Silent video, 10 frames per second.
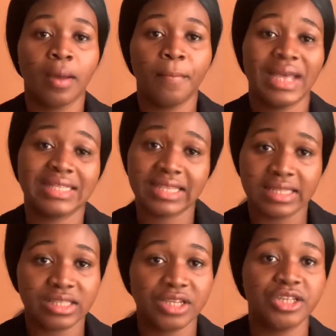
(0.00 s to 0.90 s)

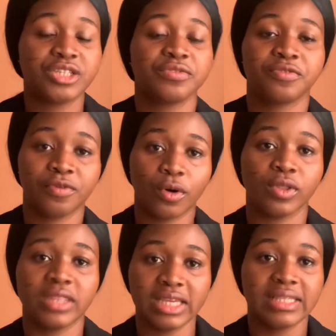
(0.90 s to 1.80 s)
percentage for
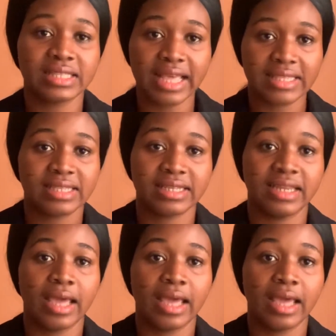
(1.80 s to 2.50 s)
these nursing